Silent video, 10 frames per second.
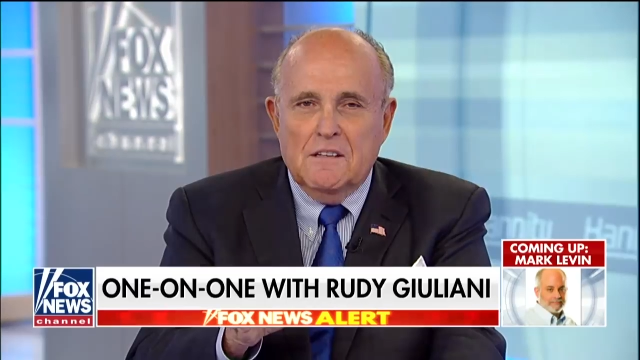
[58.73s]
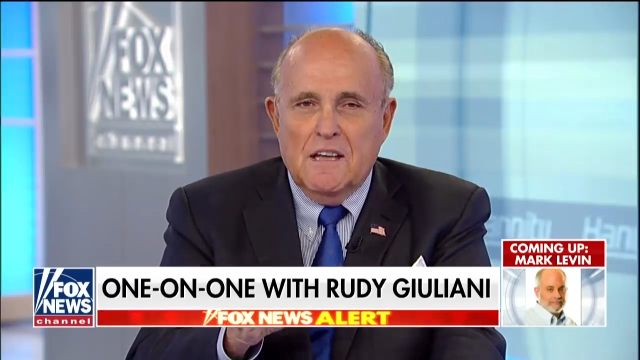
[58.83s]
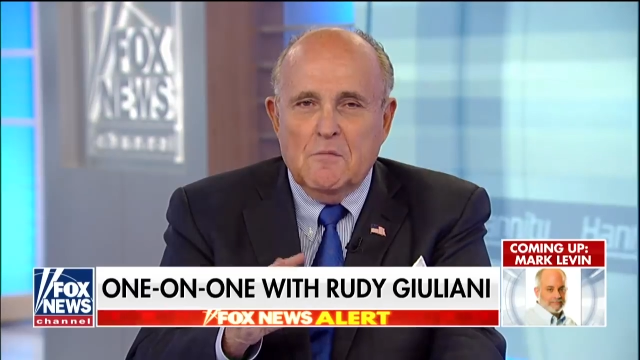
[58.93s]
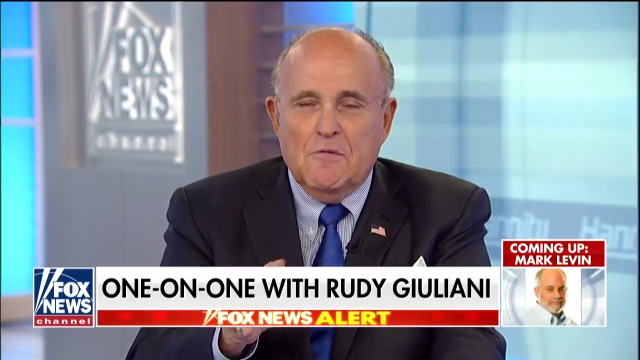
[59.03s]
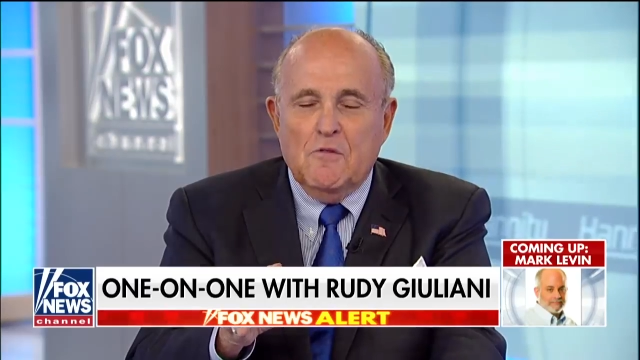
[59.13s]
the
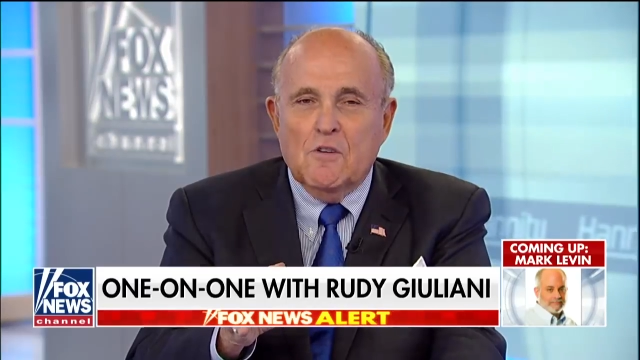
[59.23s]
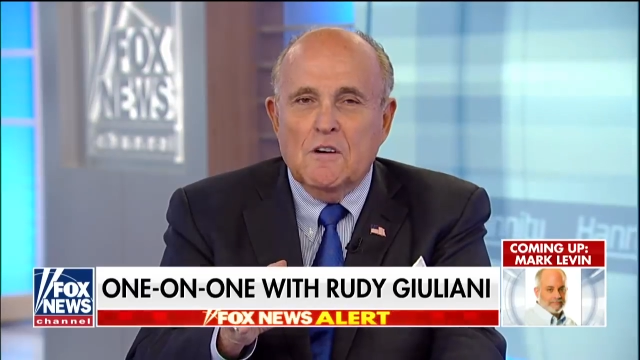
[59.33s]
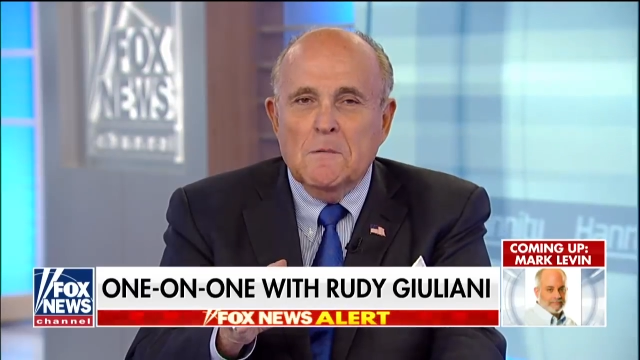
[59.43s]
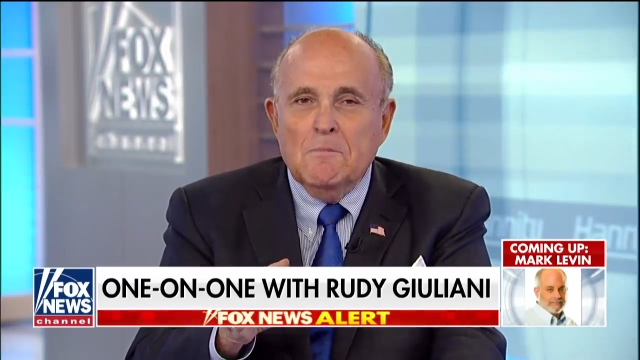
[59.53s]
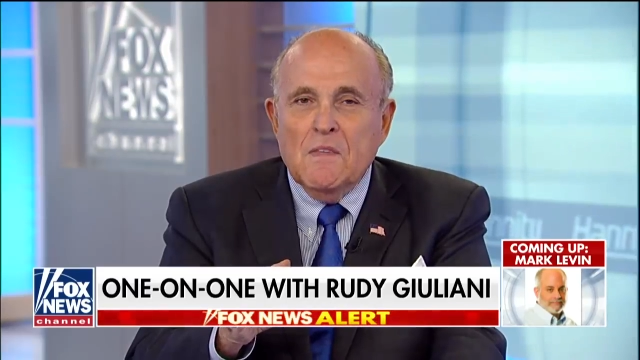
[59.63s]
day
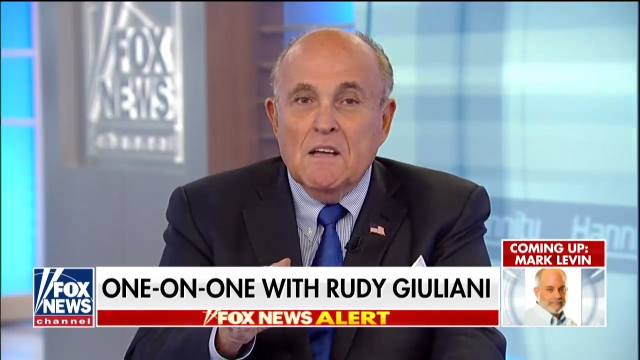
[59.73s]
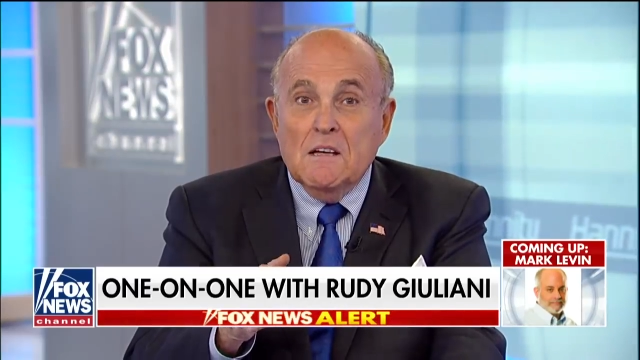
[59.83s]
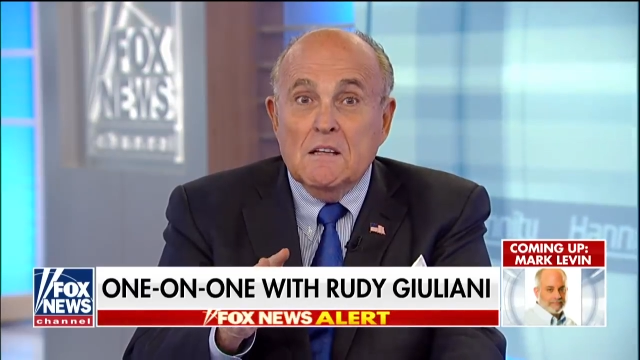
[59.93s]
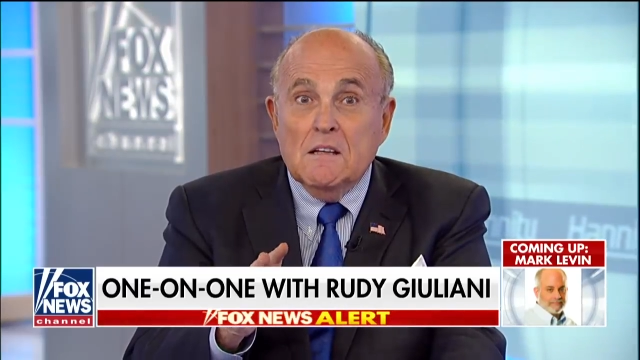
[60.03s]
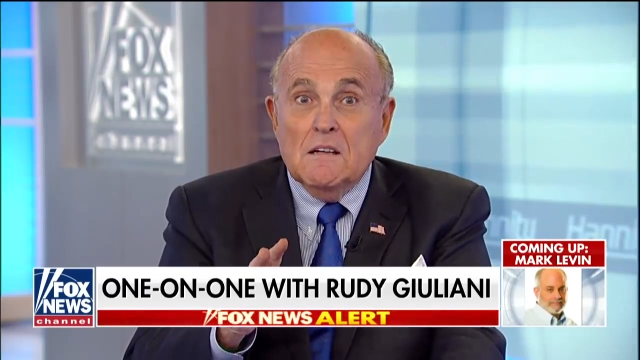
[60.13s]
before,
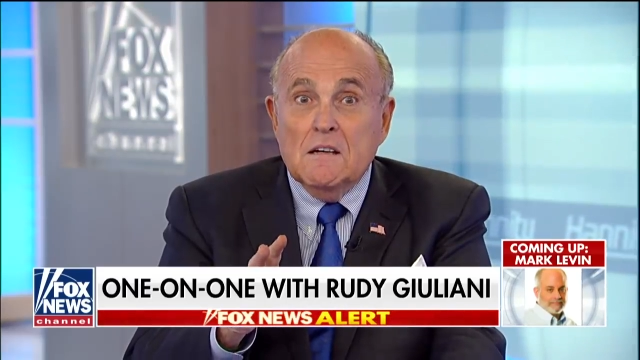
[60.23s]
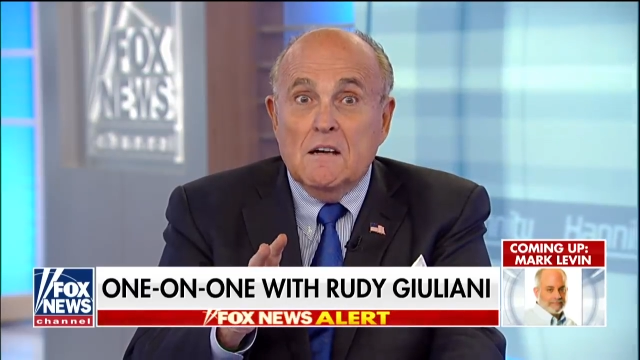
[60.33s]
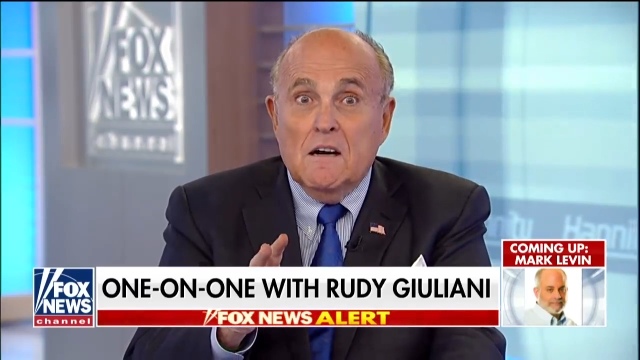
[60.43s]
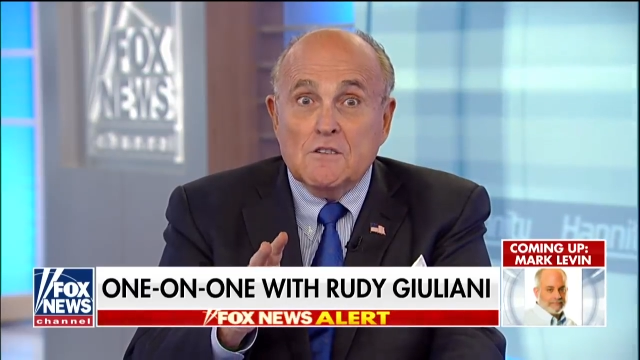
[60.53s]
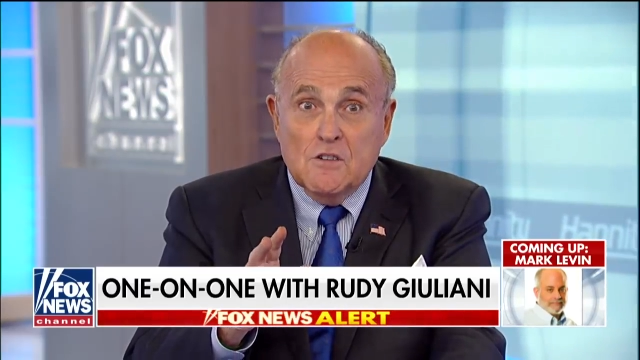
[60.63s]

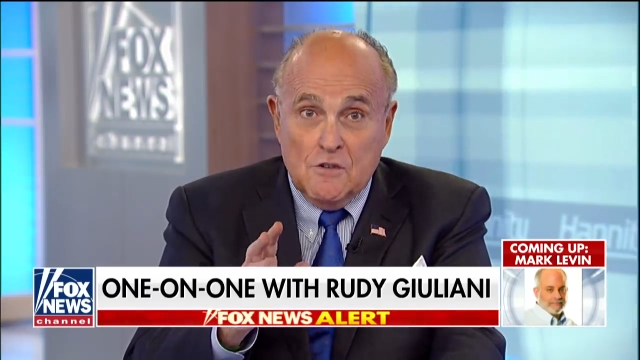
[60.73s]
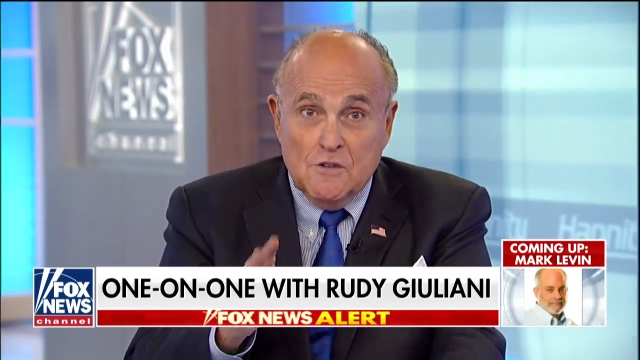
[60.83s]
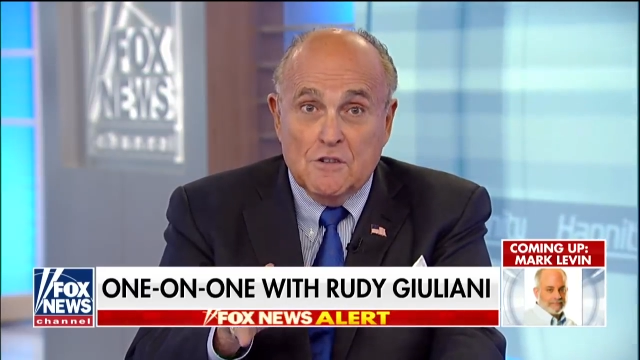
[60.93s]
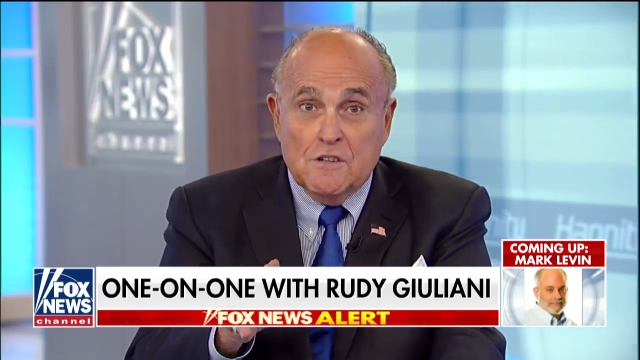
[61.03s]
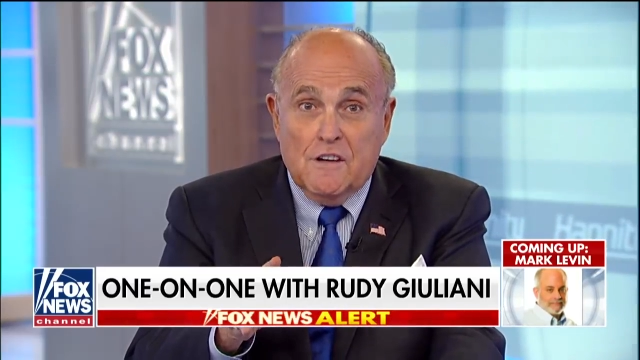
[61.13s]
on
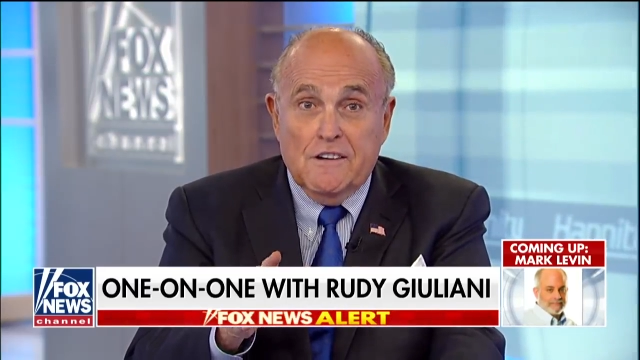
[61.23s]
collusion,